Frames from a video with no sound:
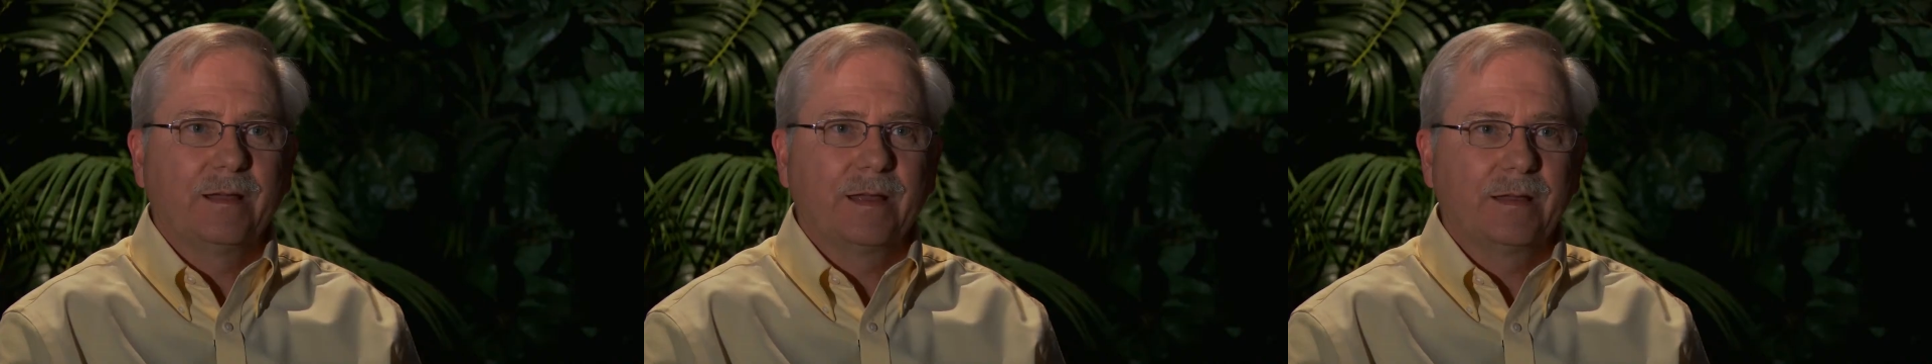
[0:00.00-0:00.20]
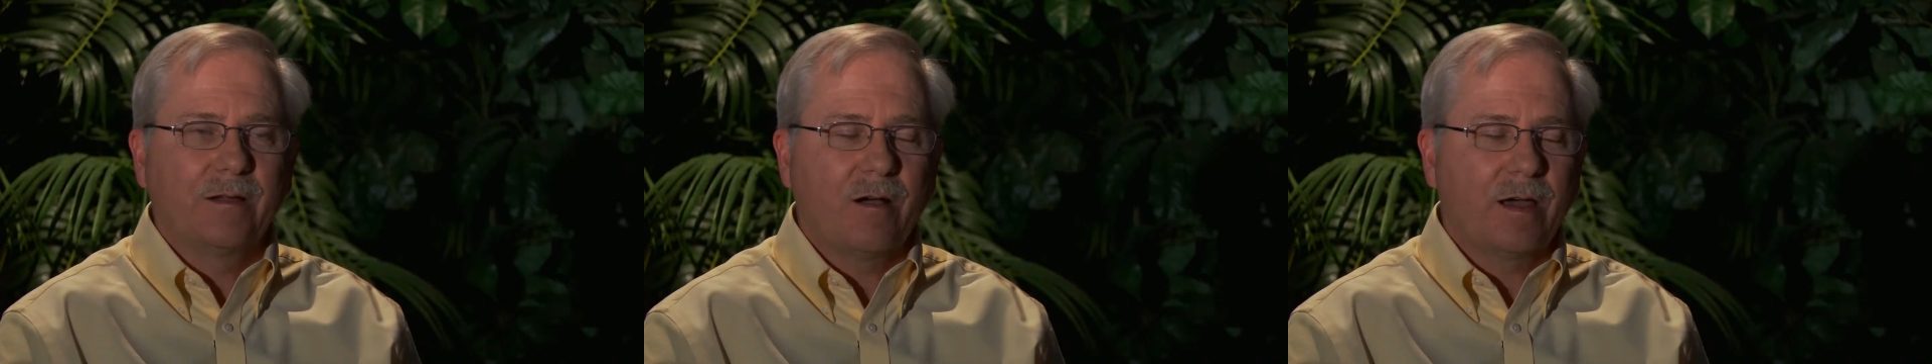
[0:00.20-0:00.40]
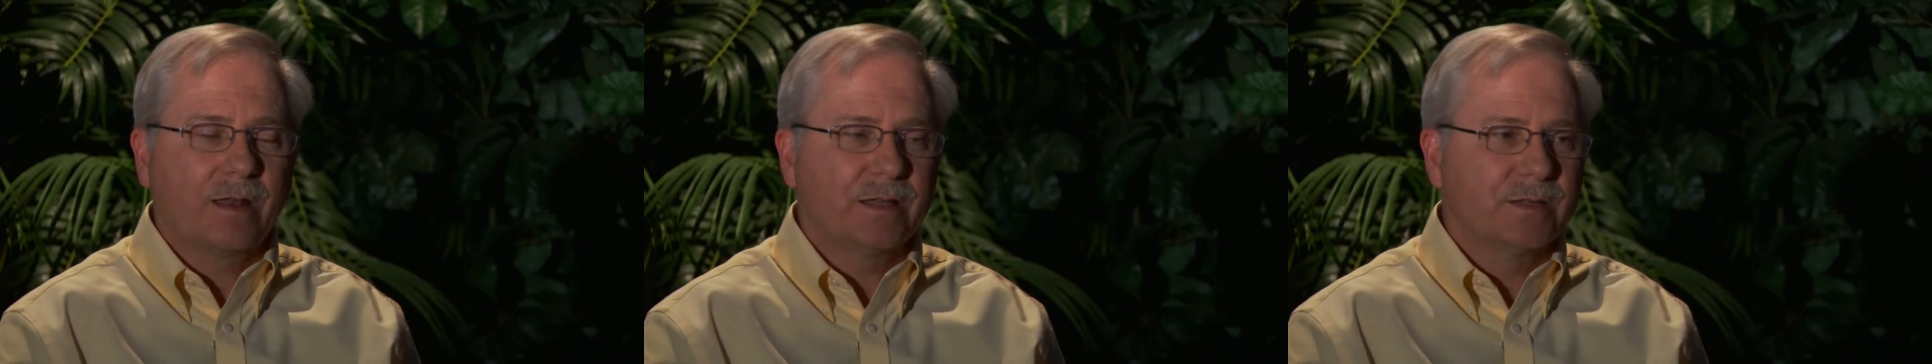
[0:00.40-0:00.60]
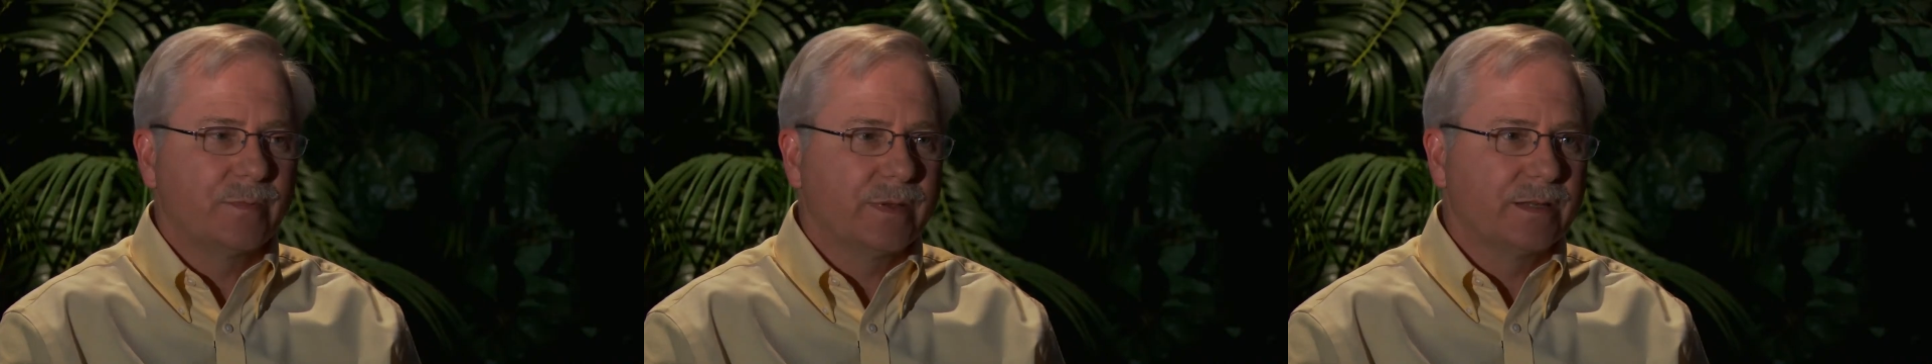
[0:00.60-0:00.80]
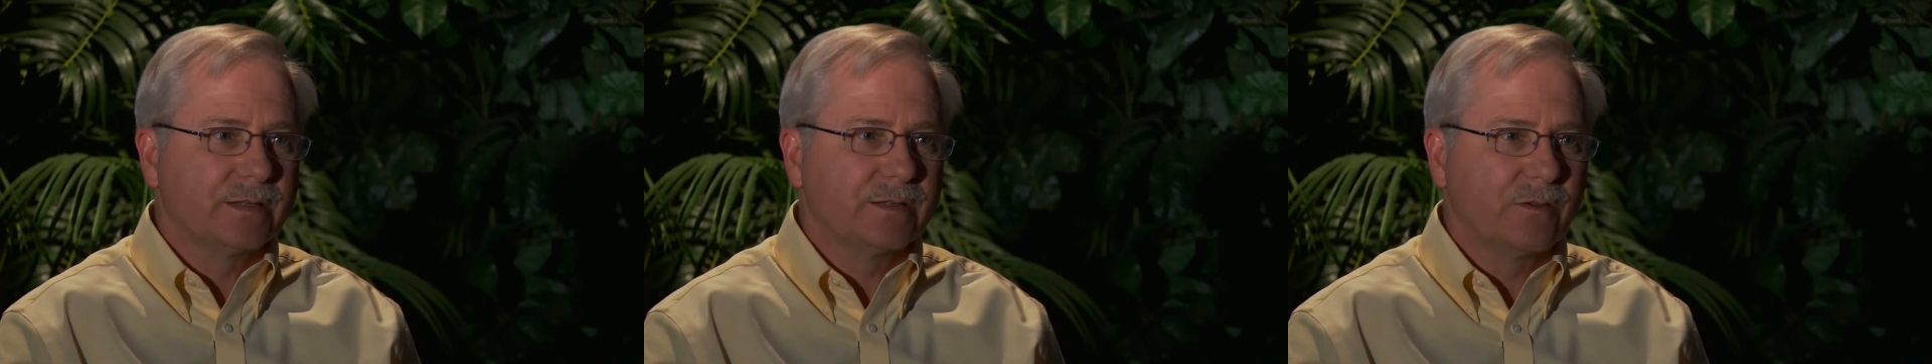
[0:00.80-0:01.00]
and God has
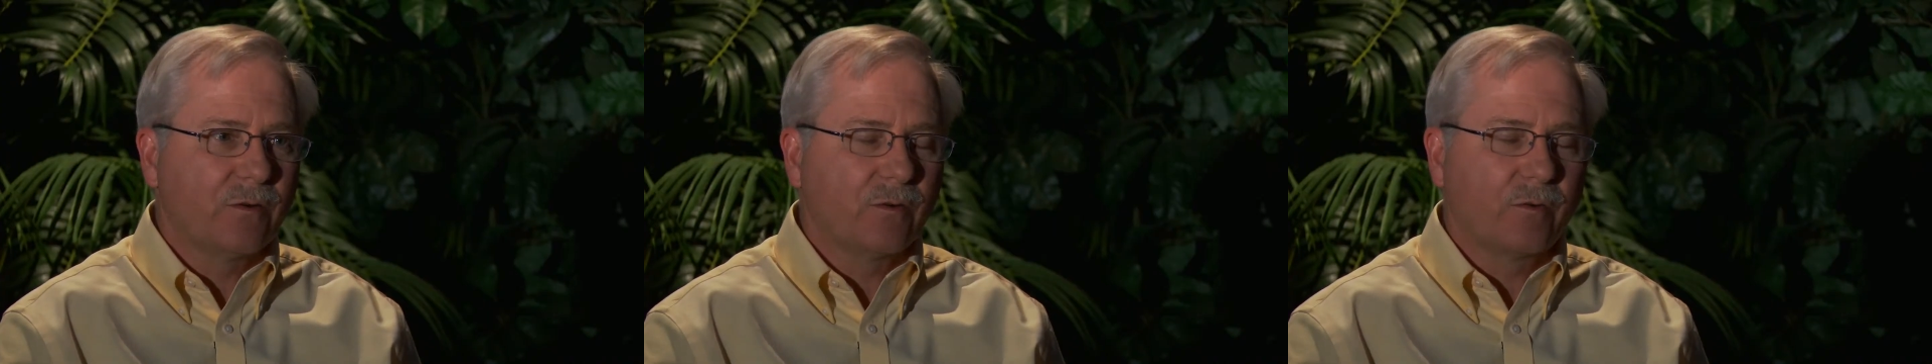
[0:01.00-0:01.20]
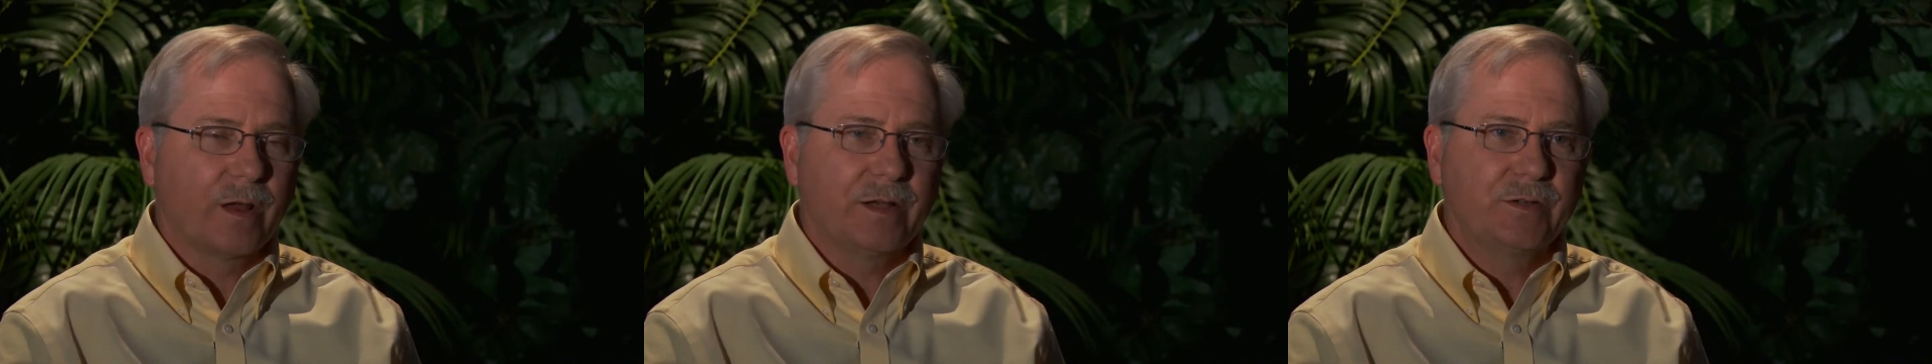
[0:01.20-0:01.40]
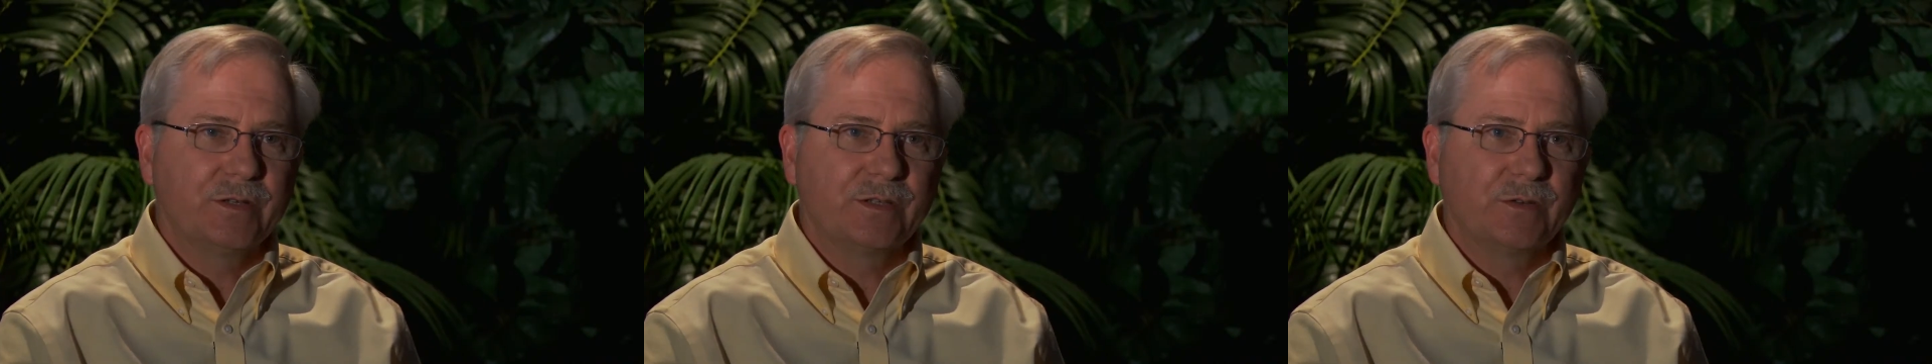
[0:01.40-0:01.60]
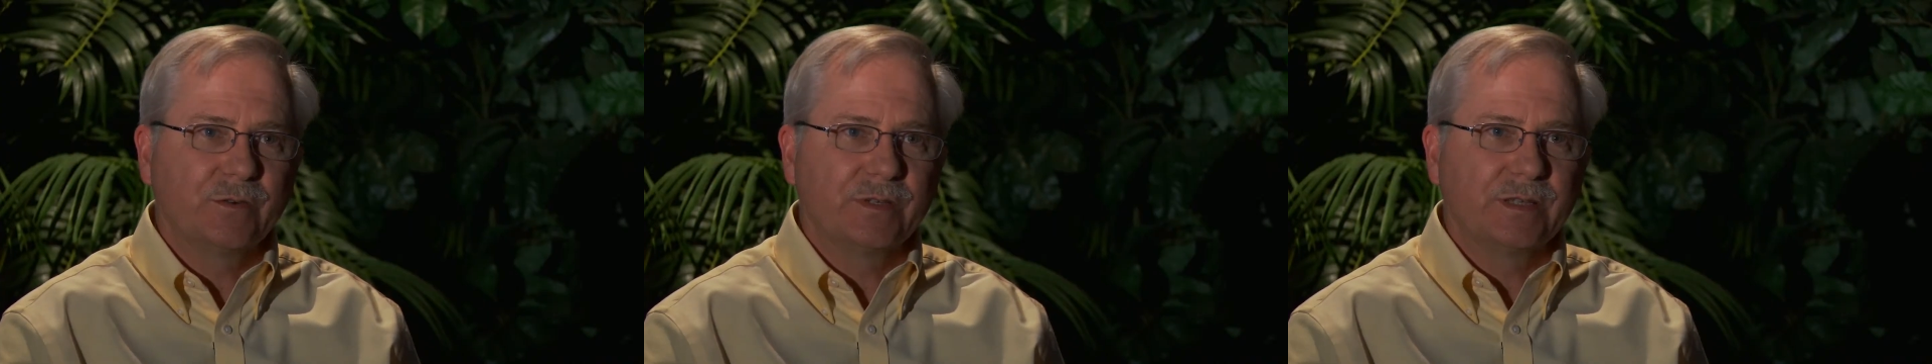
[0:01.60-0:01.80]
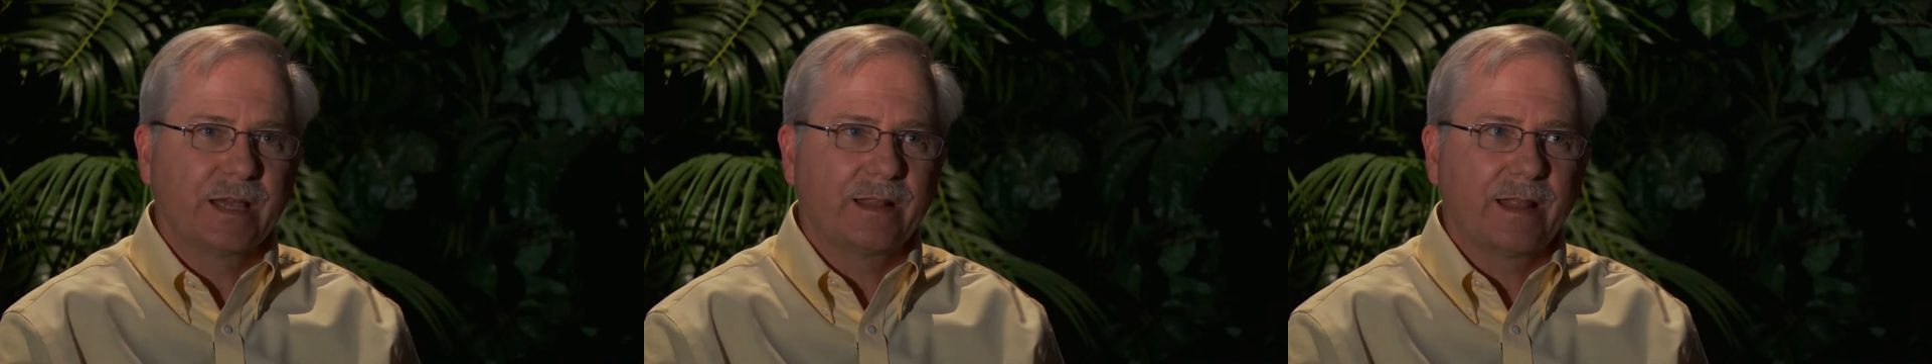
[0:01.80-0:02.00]
been so gracious to us.